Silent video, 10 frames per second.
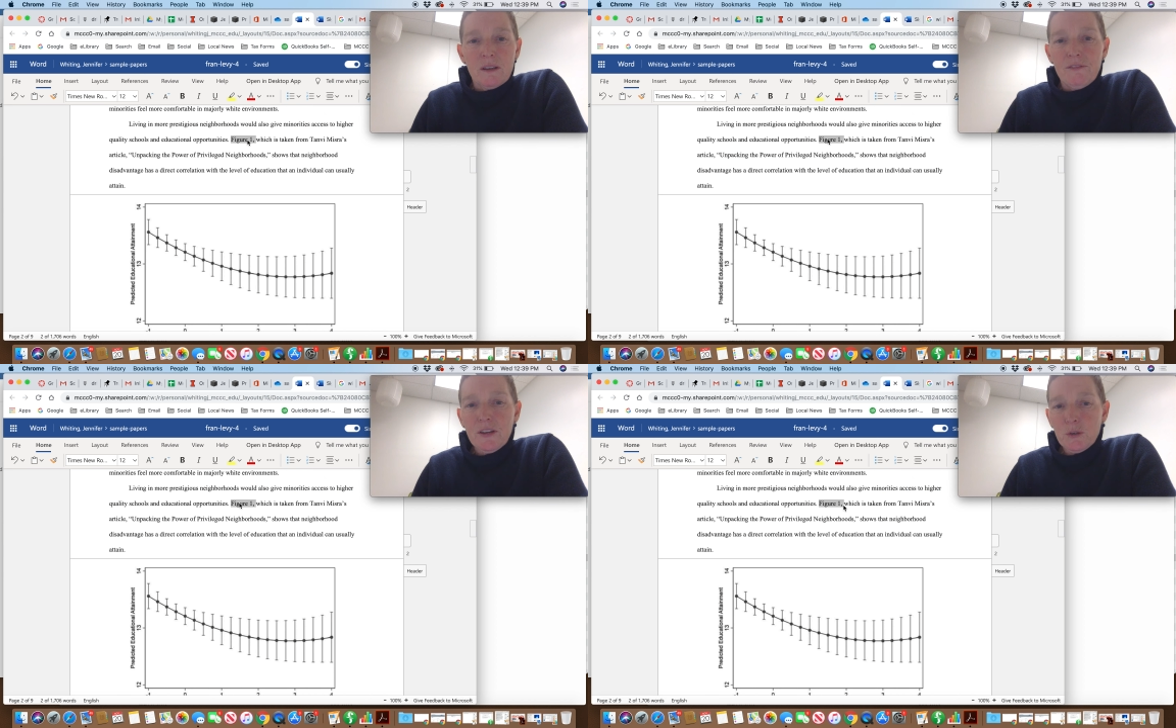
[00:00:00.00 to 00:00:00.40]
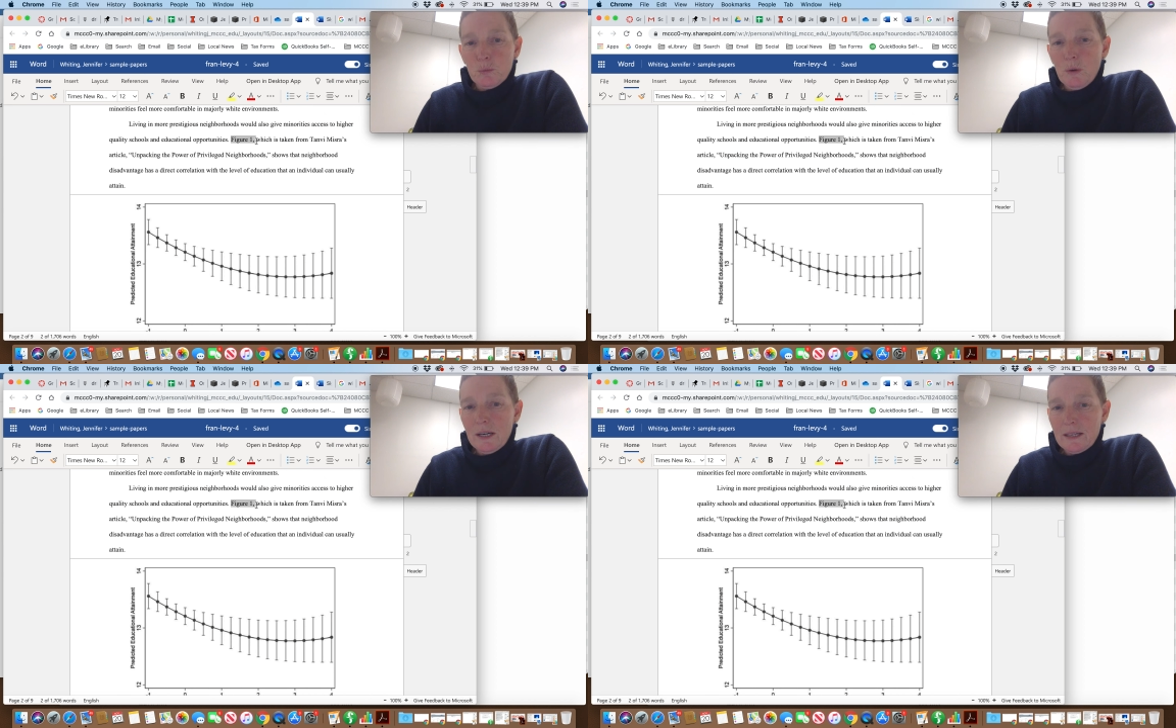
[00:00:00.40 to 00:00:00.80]
Figure
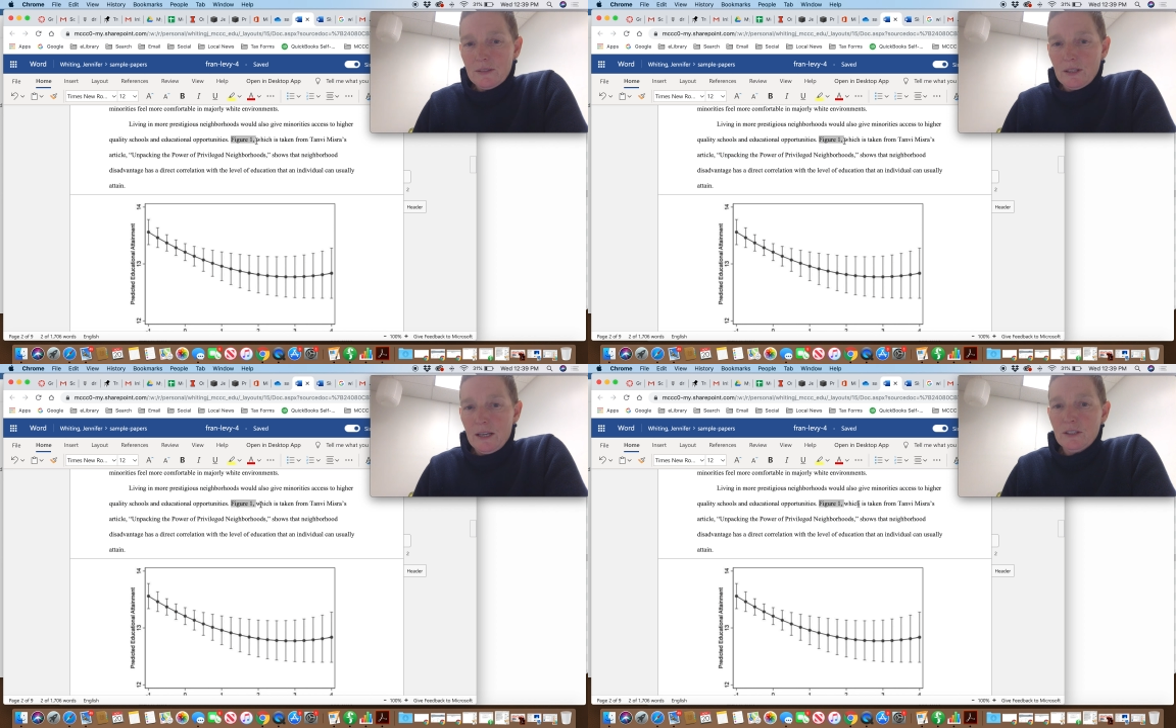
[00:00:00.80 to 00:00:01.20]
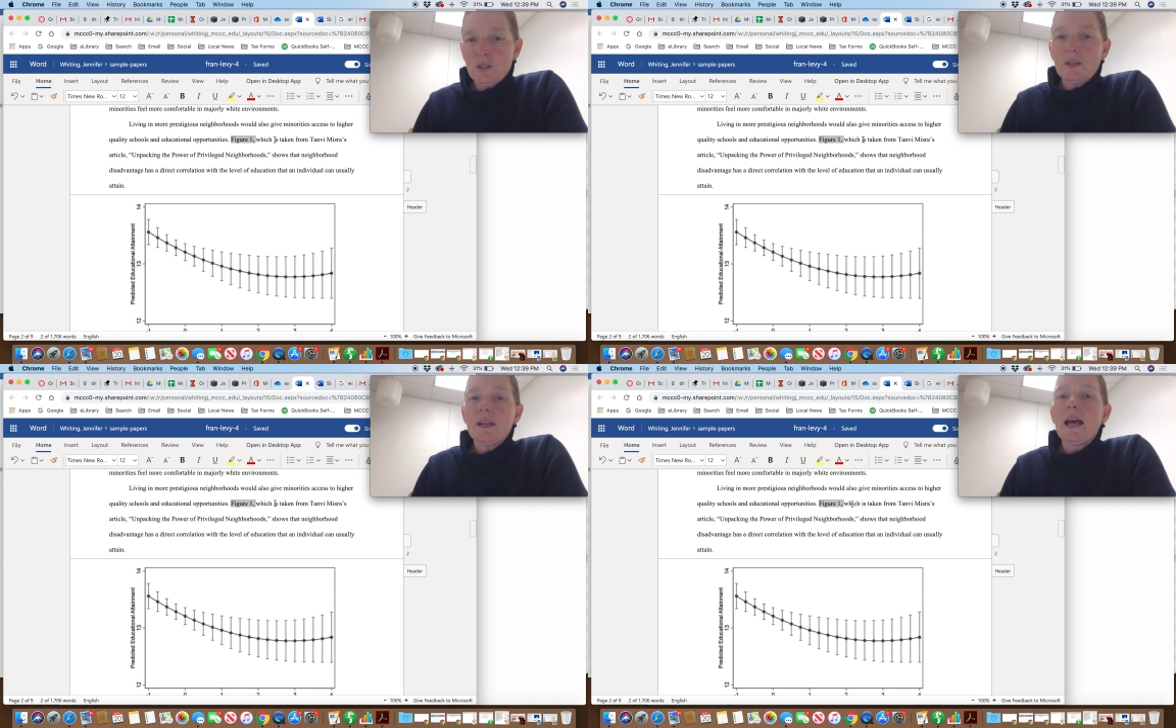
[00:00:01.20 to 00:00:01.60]
1, it says,
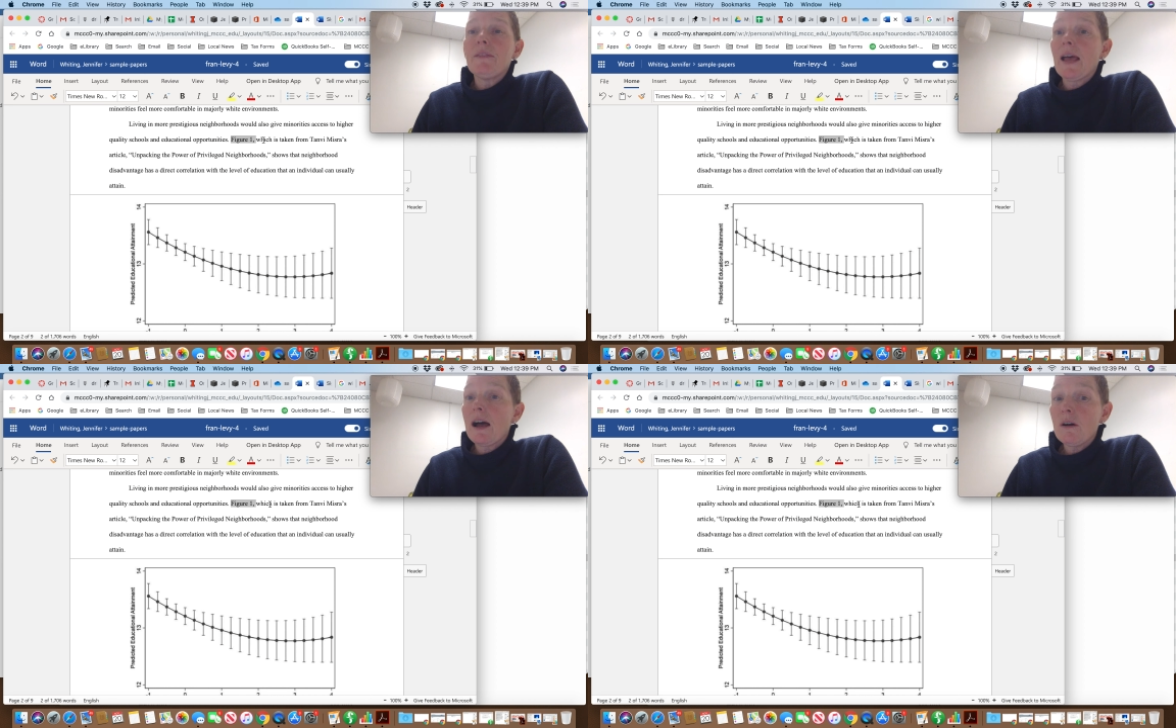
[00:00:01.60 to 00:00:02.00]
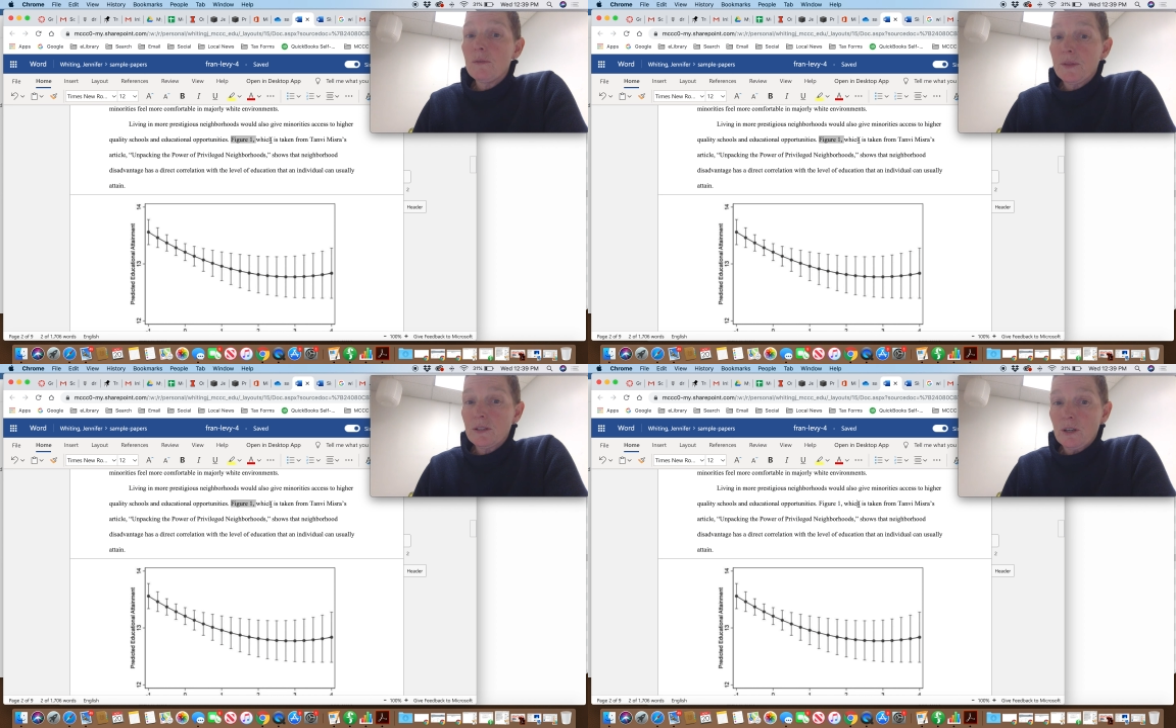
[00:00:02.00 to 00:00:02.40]
and now this